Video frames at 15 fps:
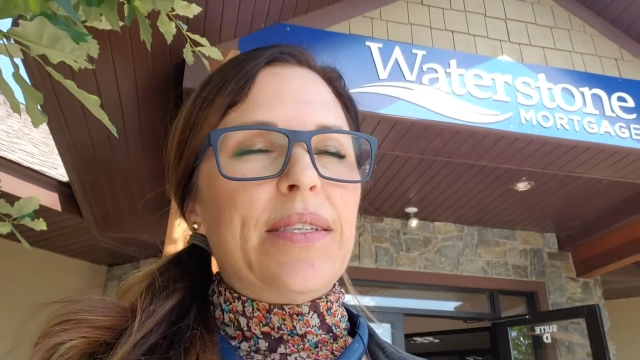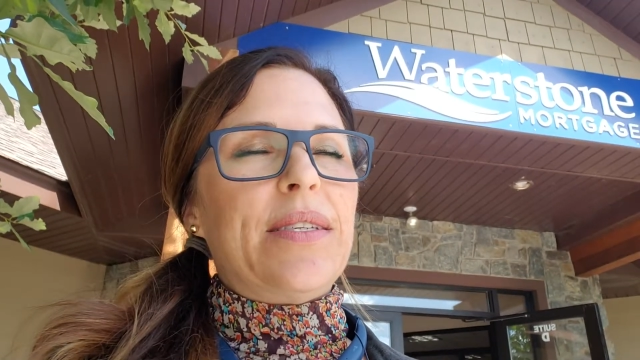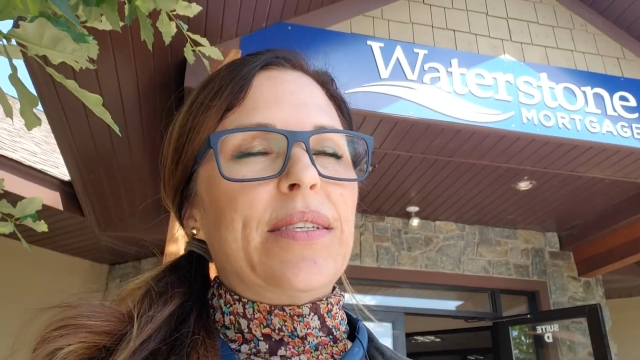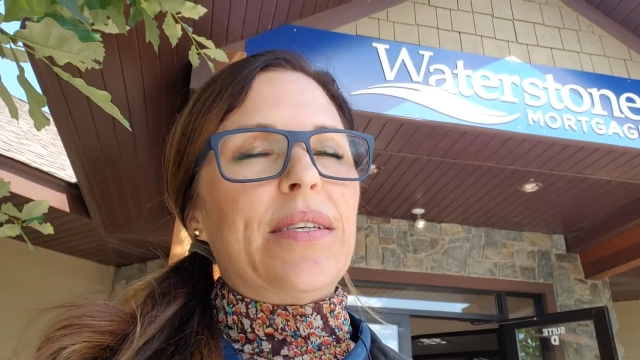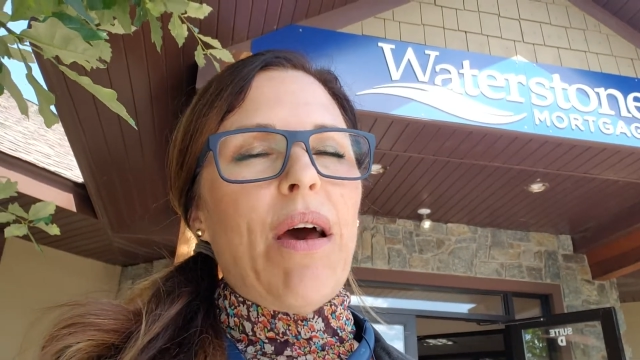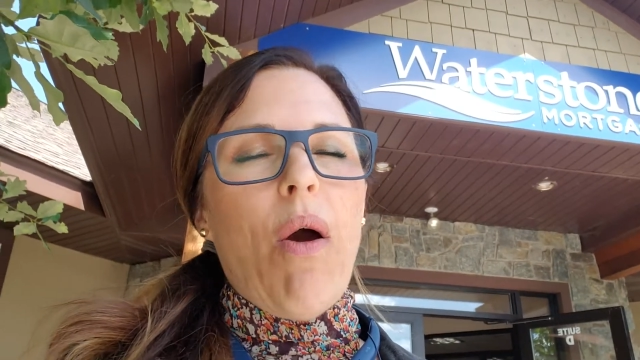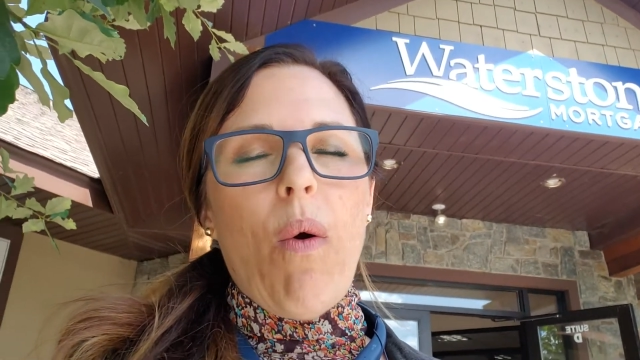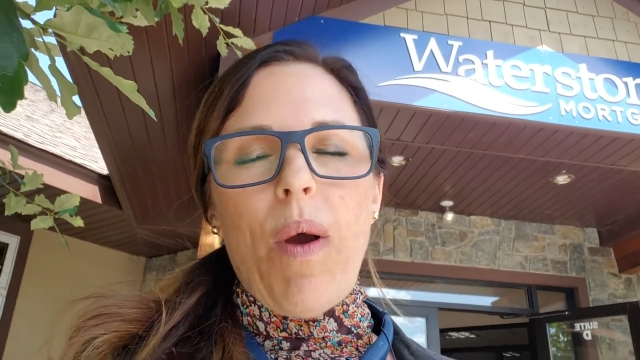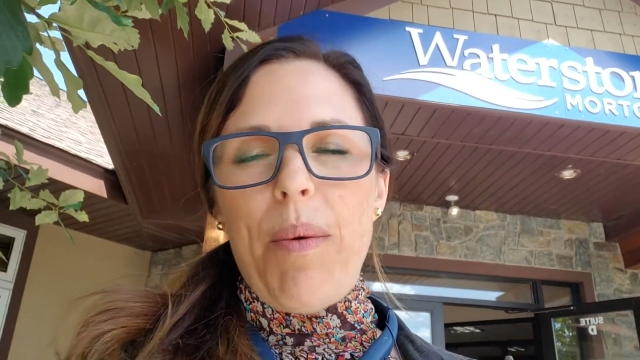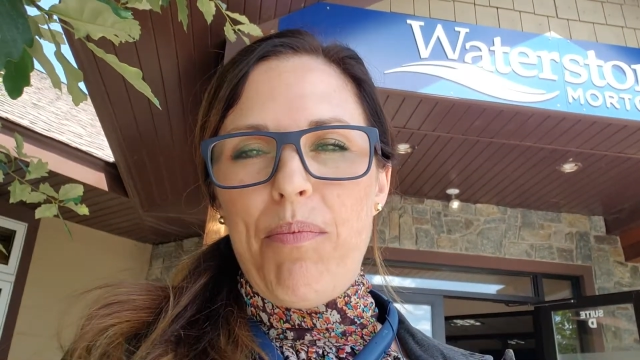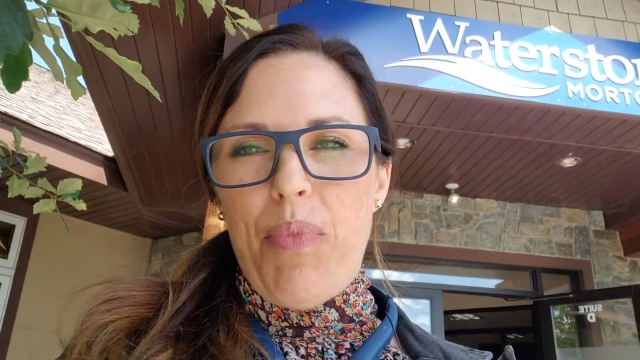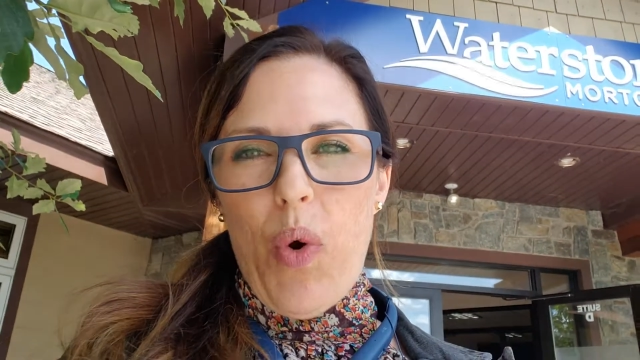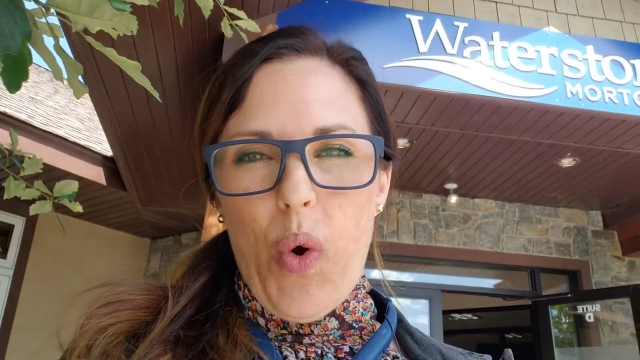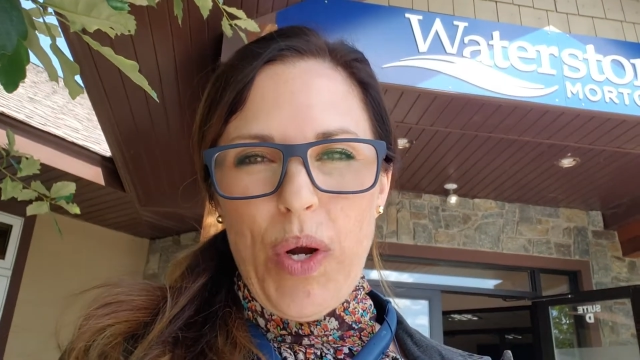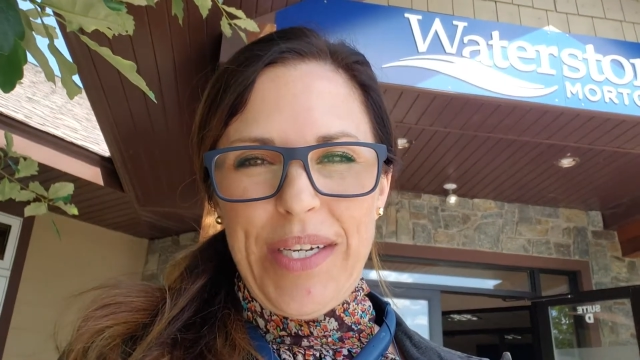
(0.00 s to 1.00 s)
So
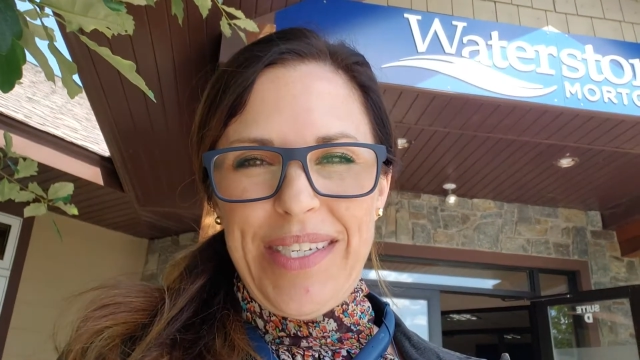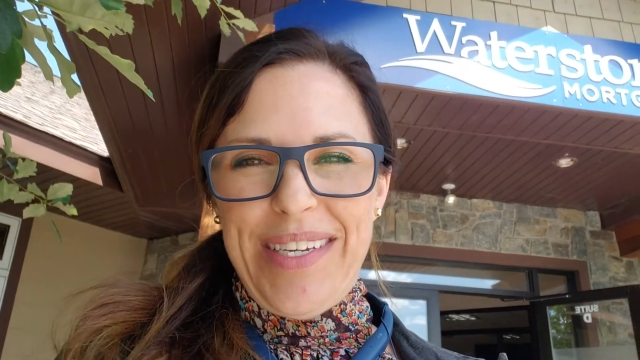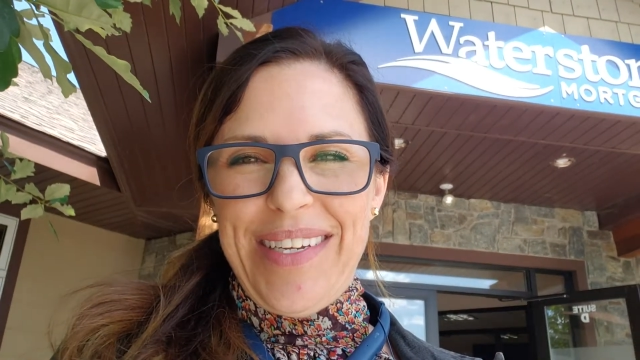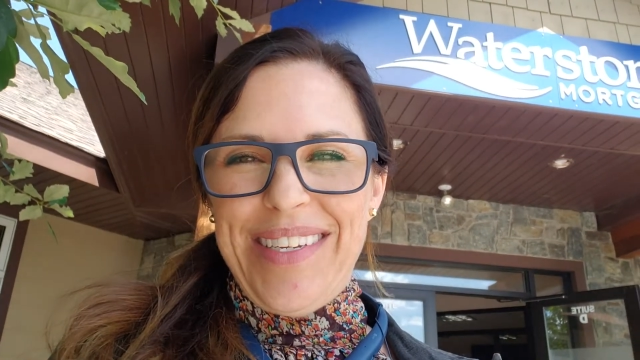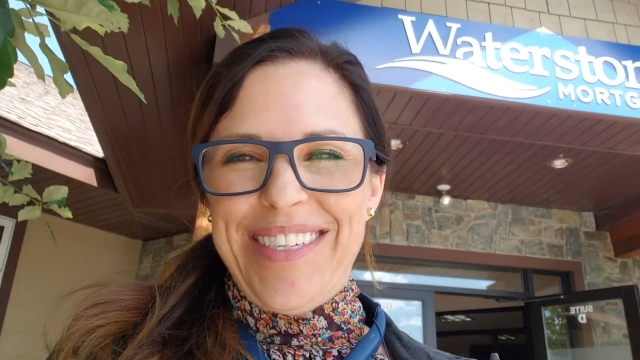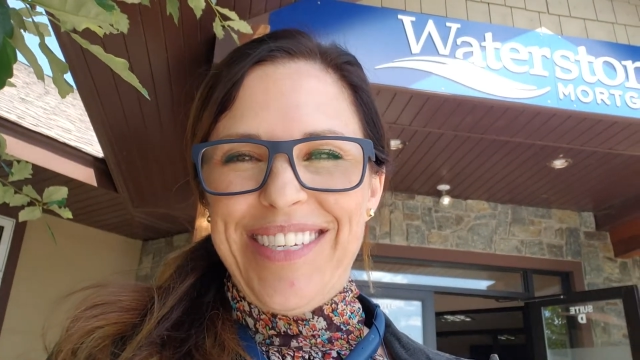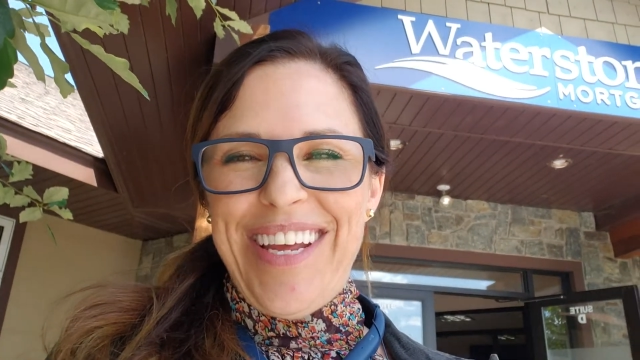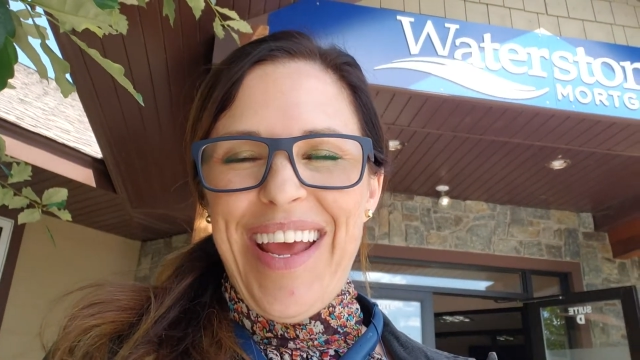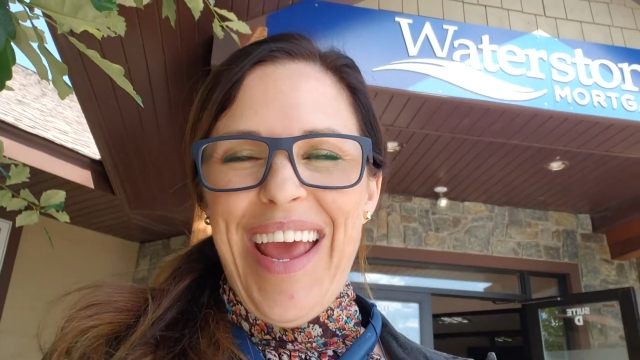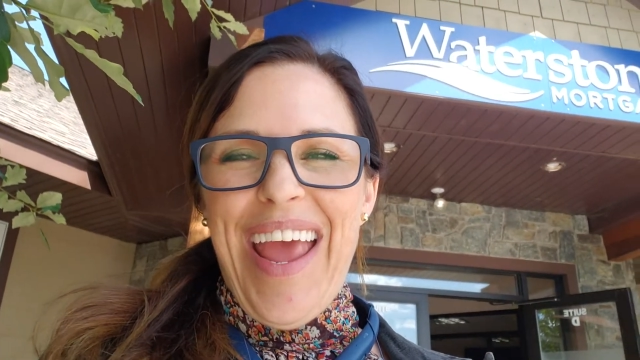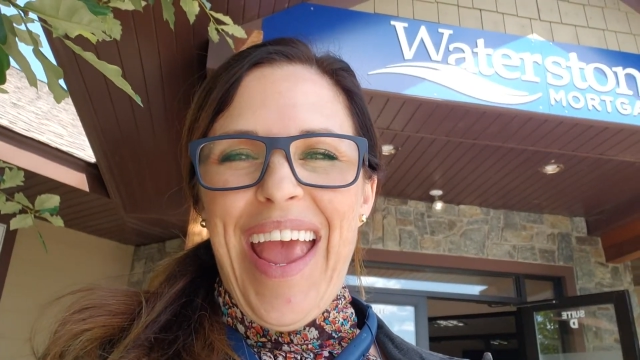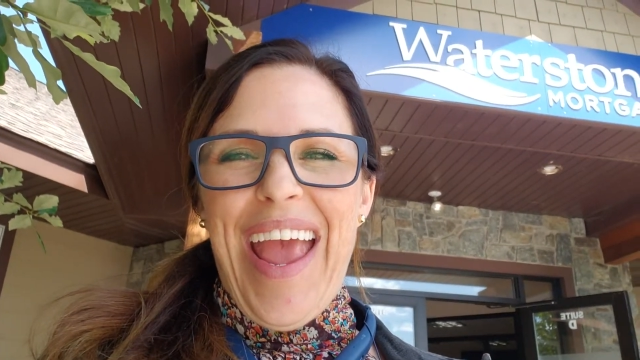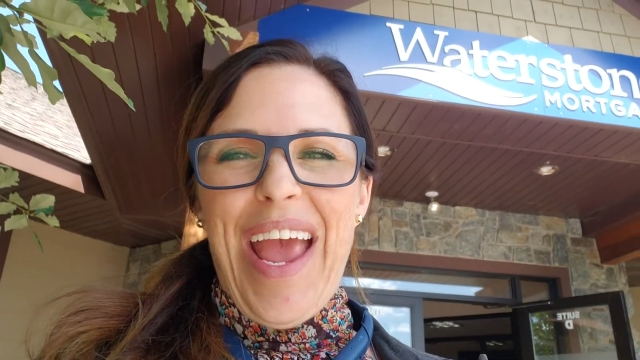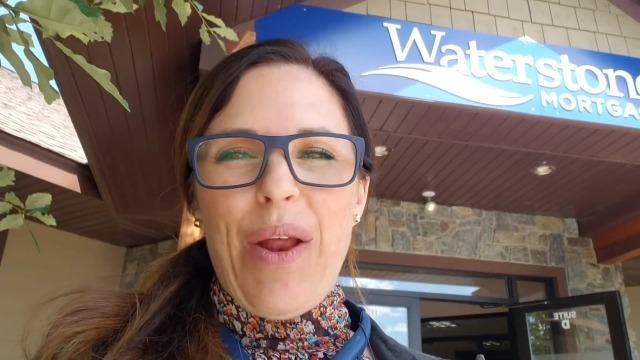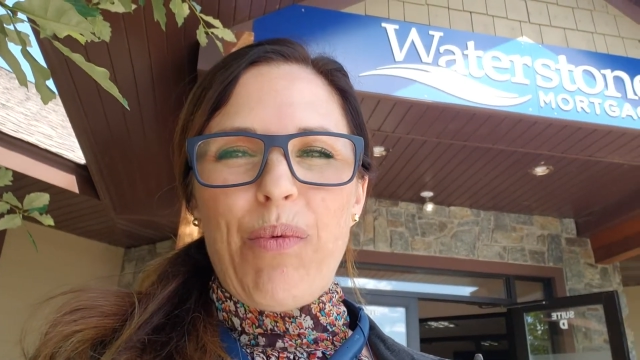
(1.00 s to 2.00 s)
important.
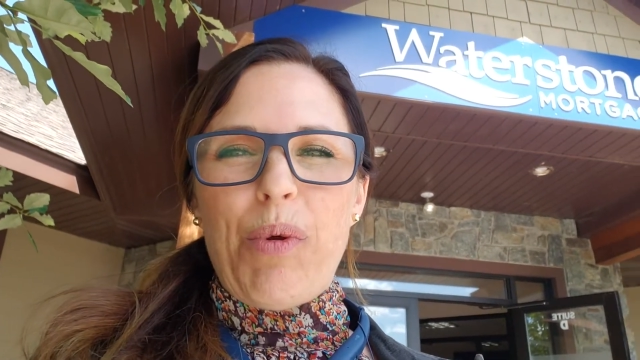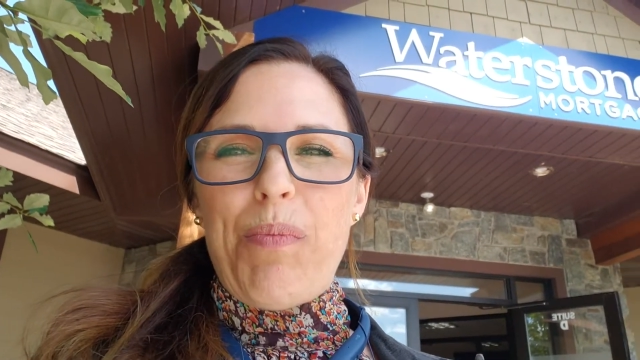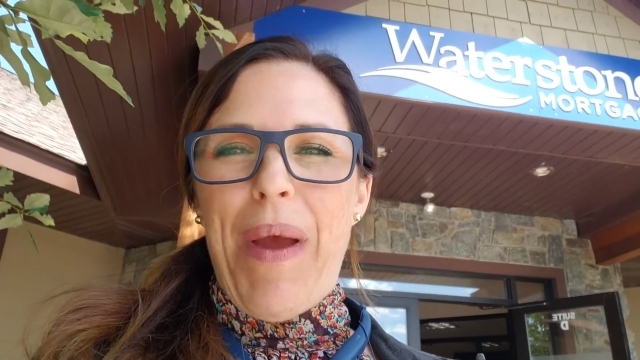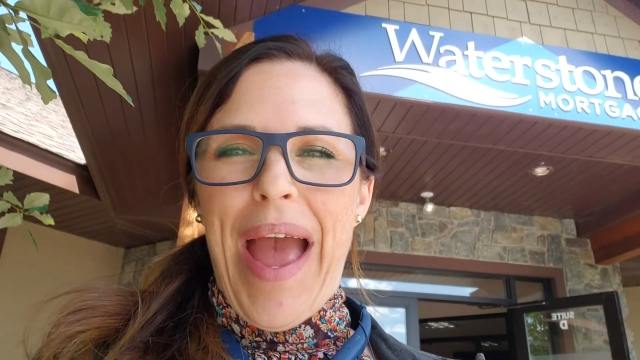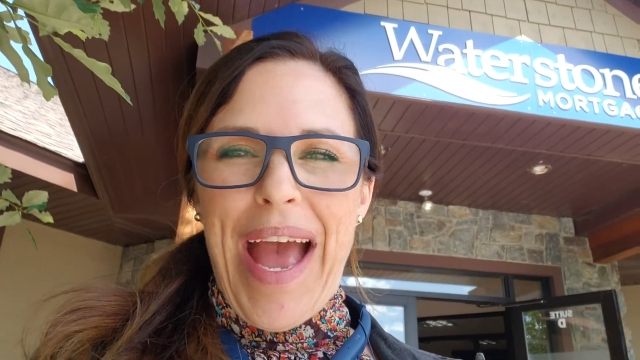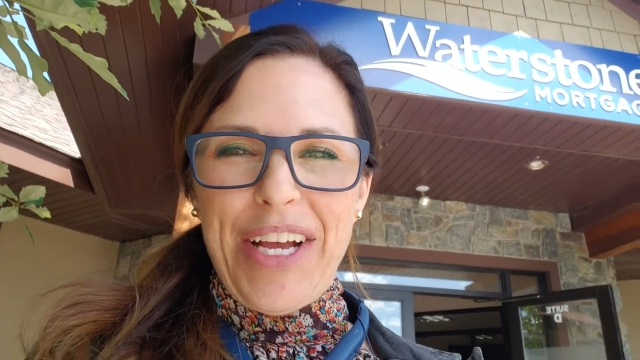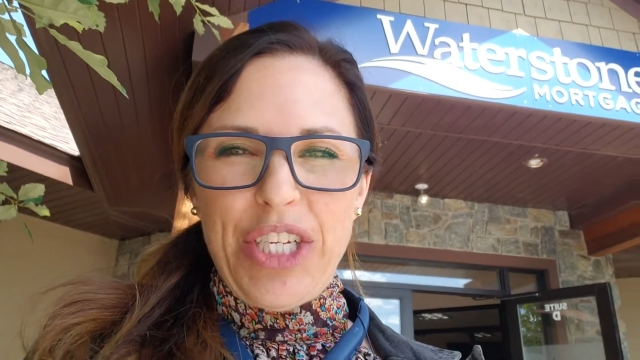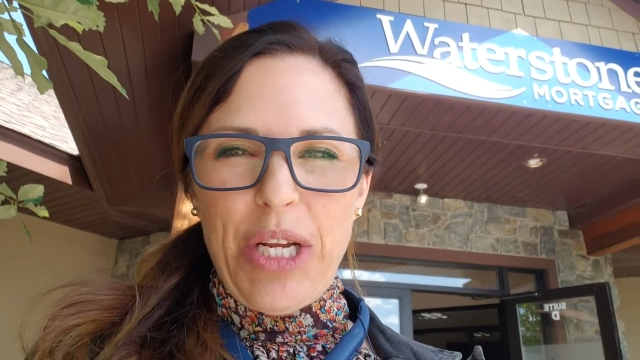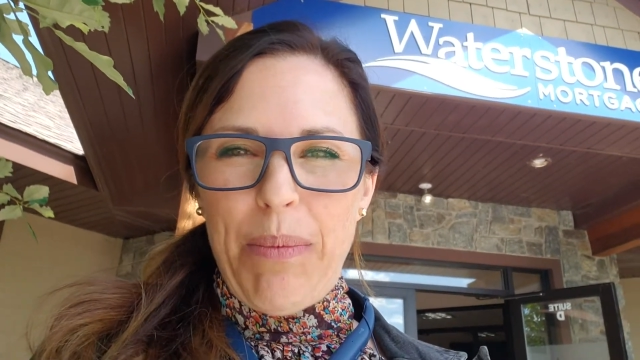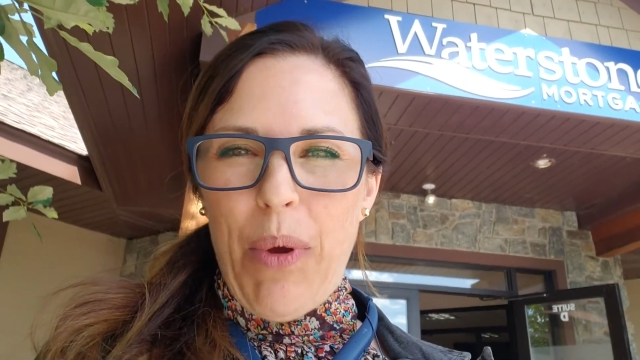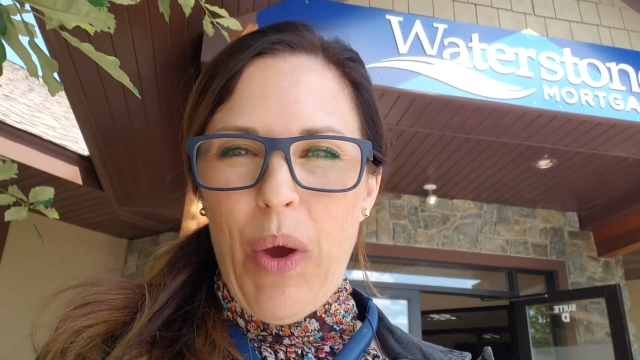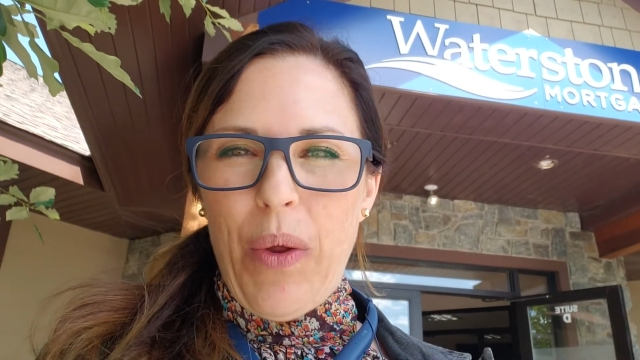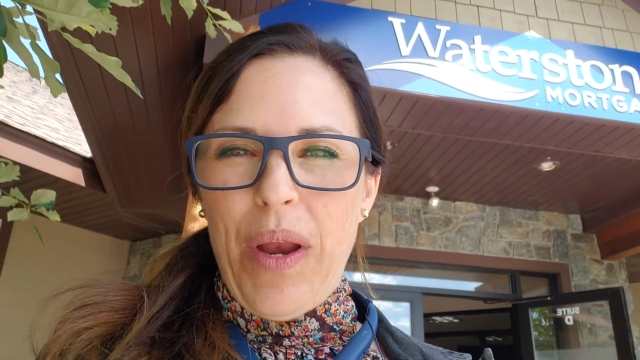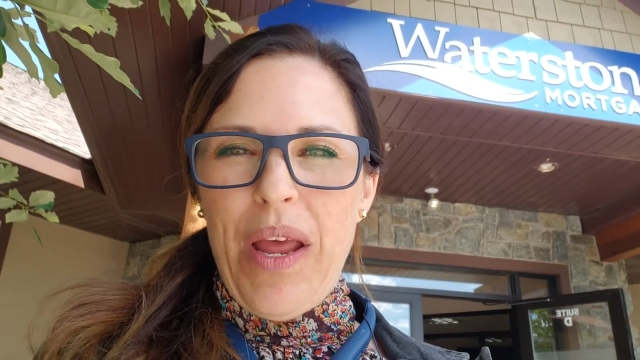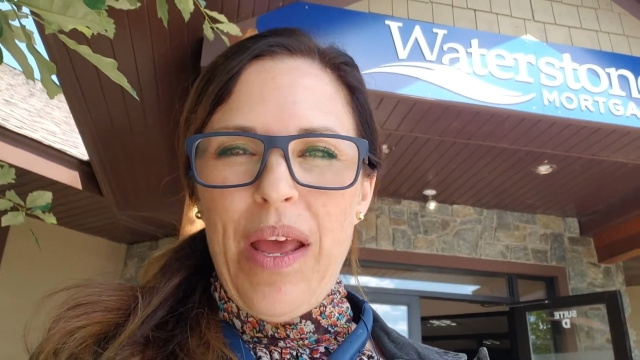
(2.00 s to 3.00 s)
And we're passionate
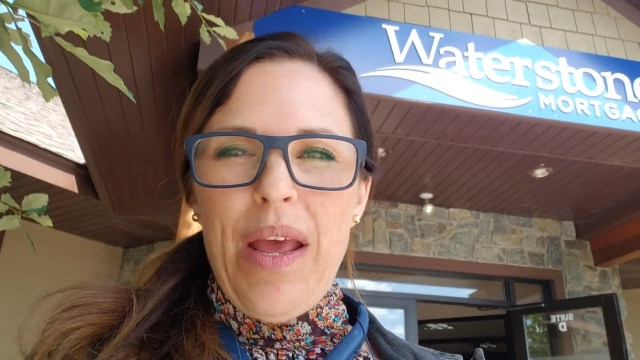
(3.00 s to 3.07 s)
about